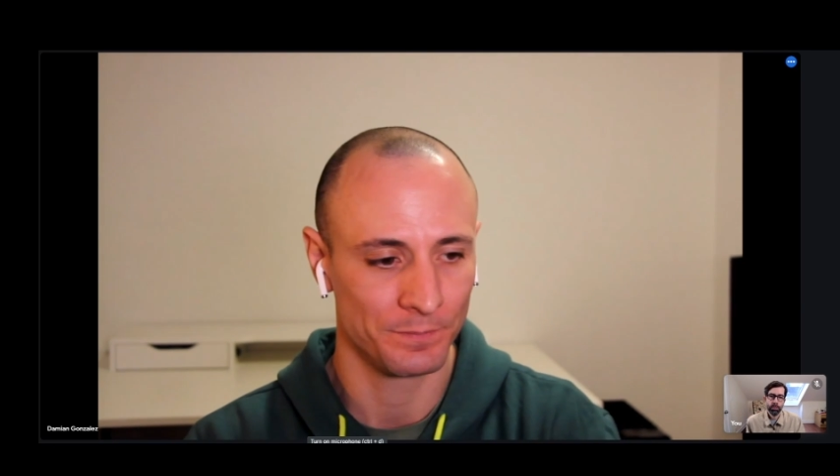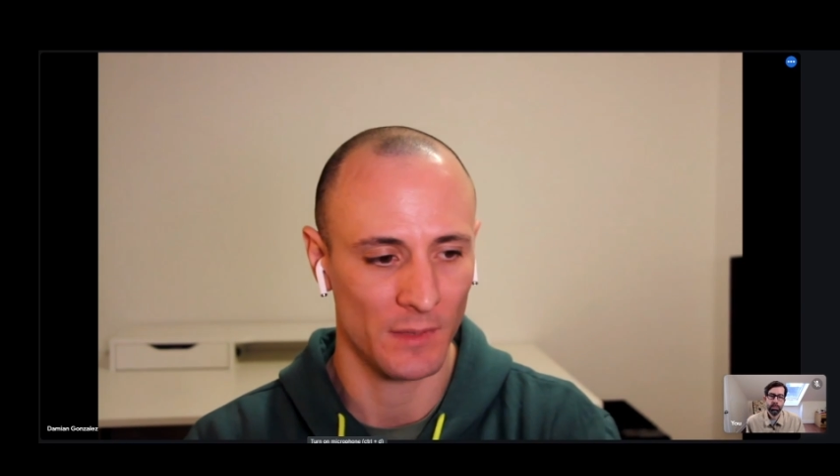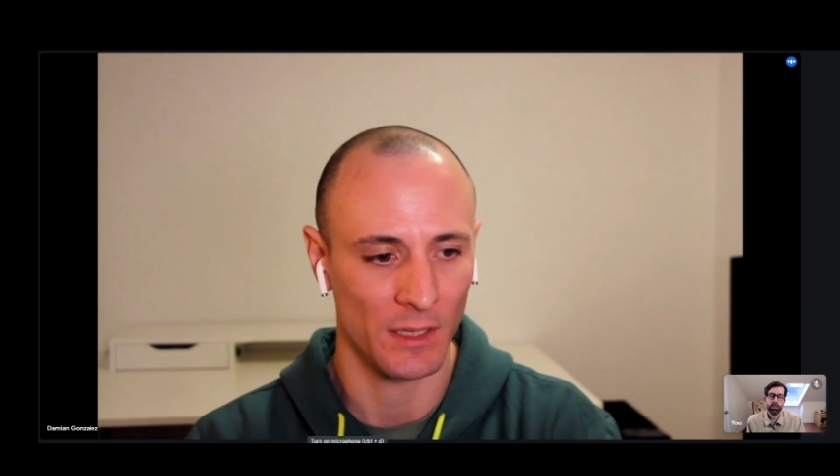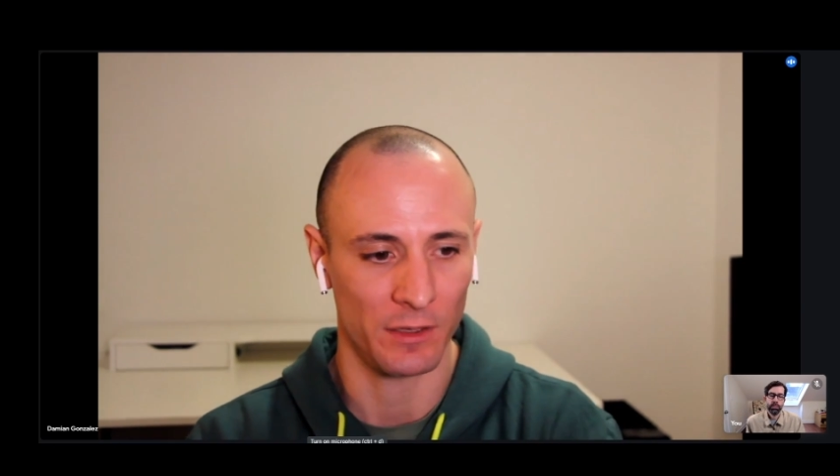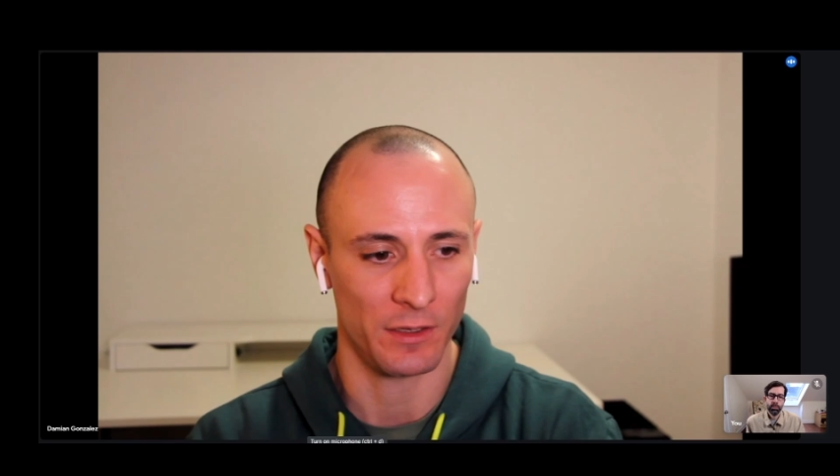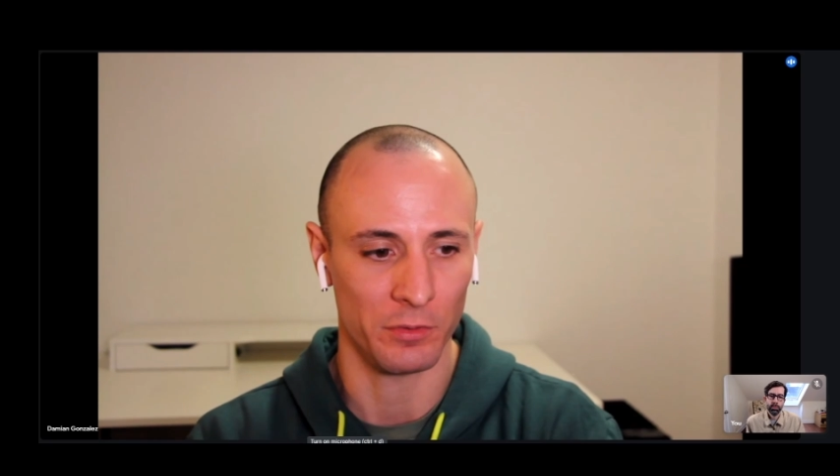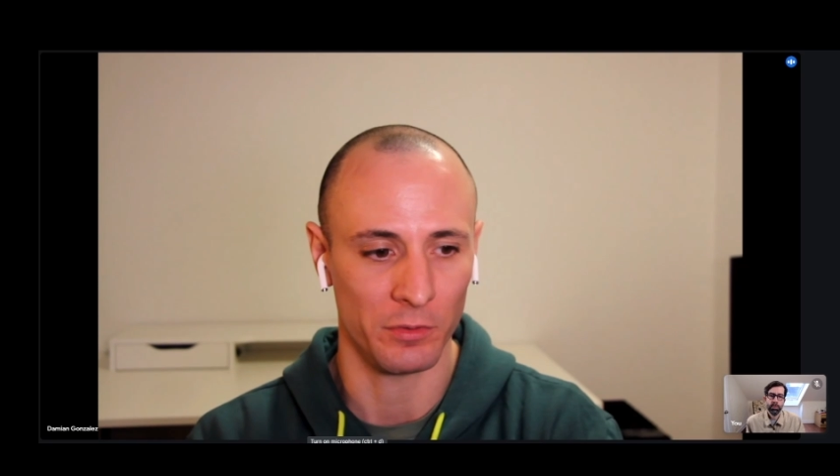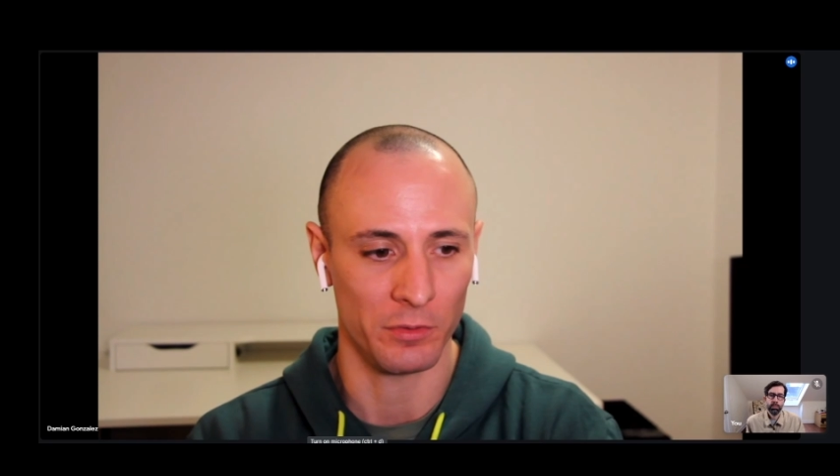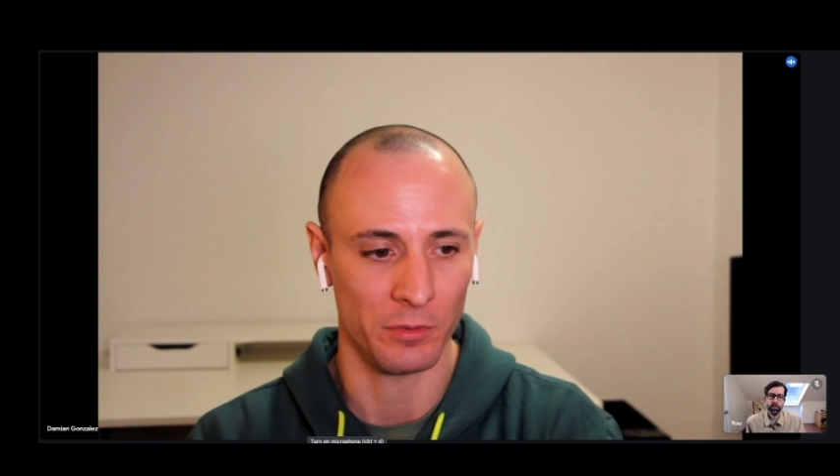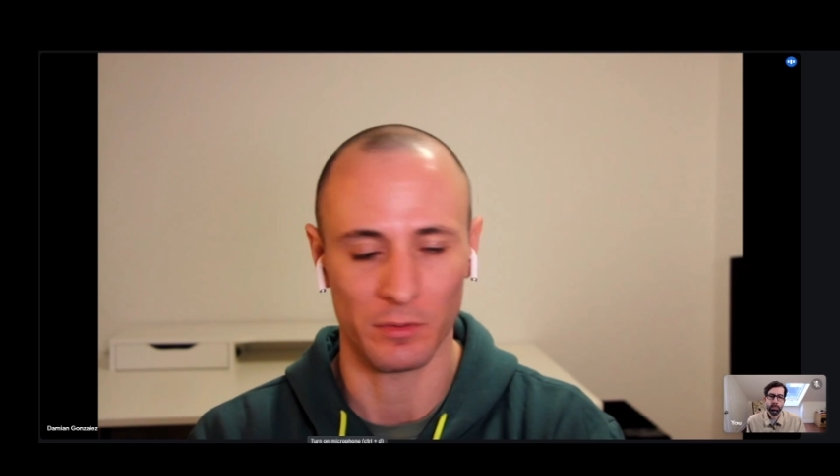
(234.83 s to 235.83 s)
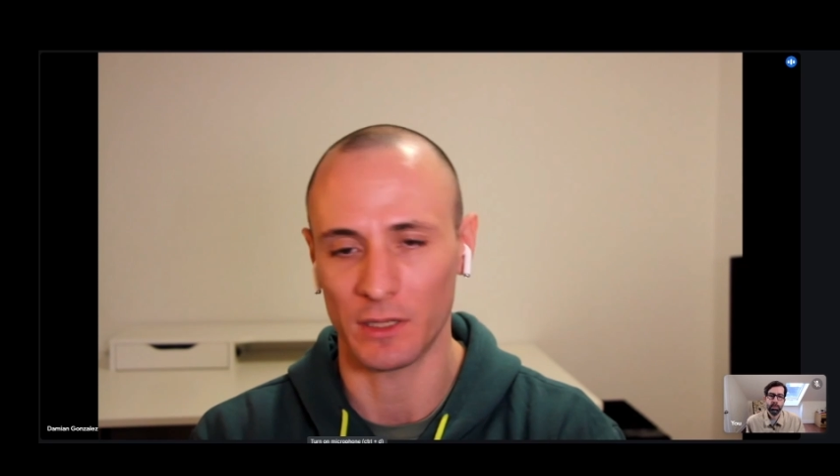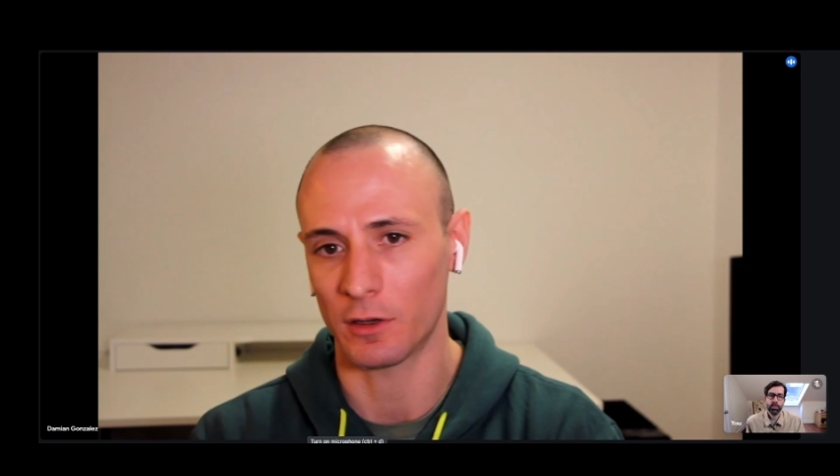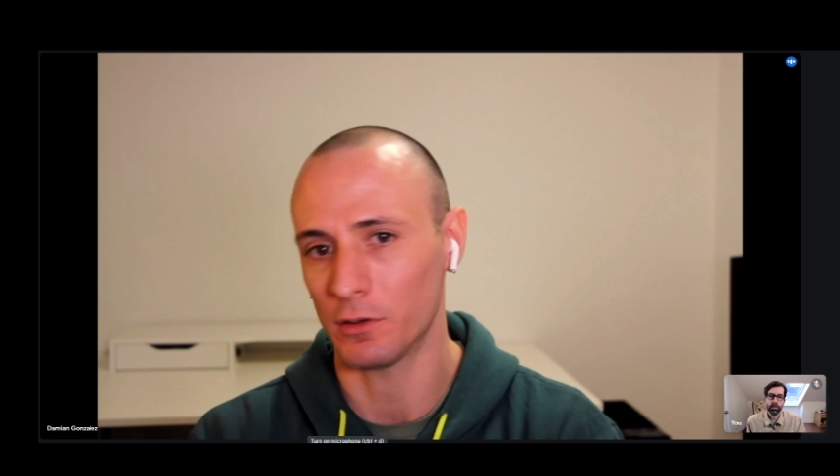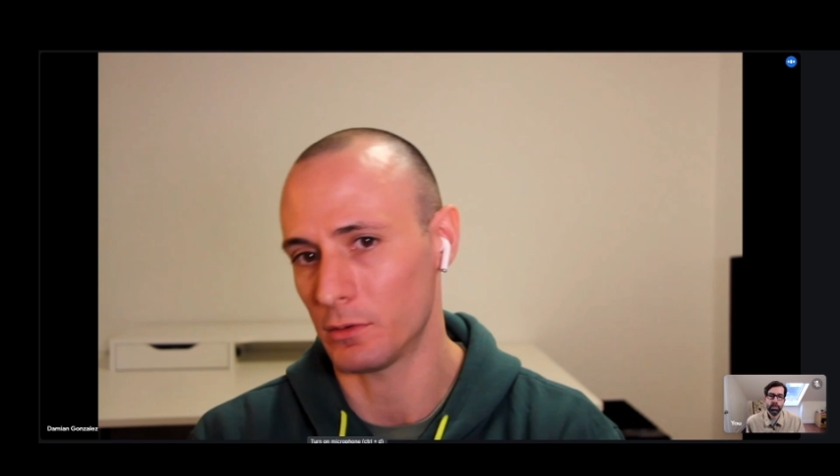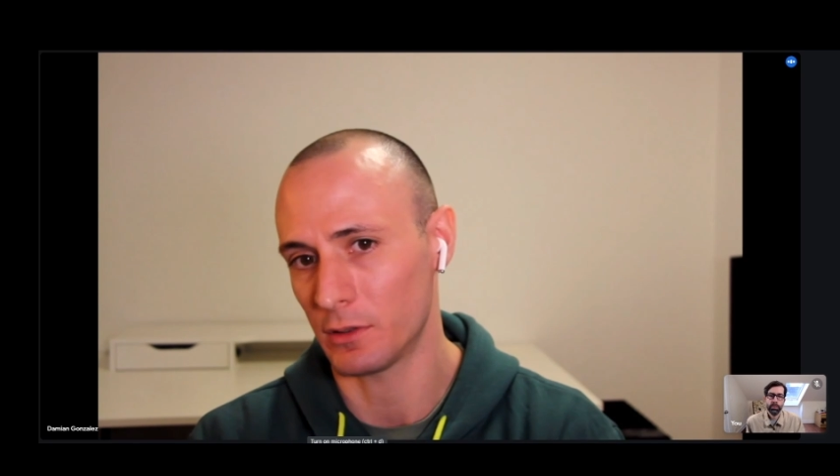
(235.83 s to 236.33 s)
that you get a code
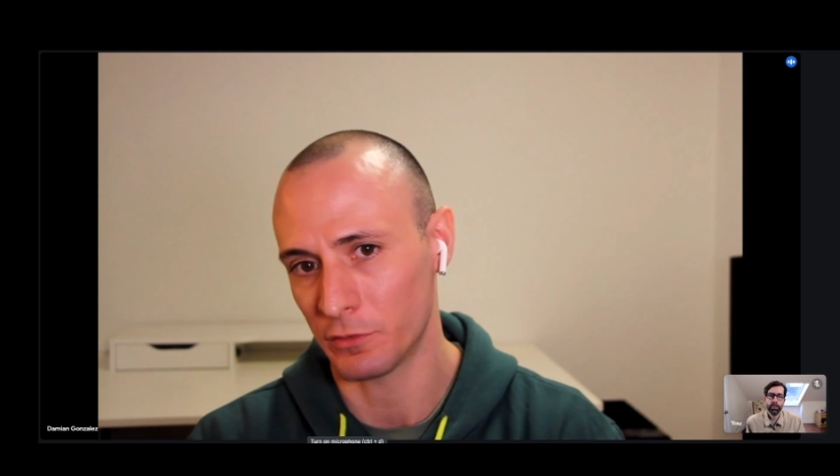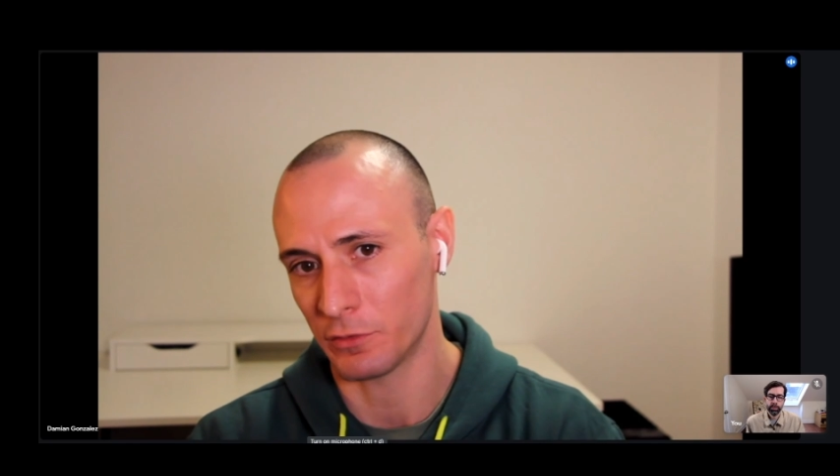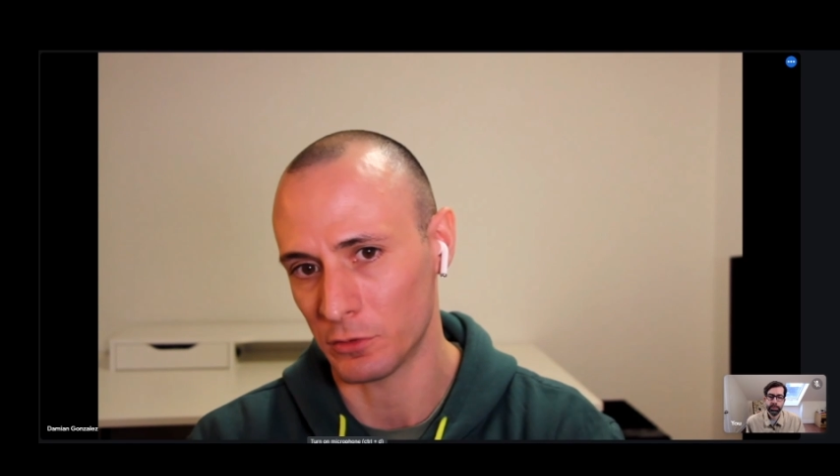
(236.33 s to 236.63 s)
on your phone,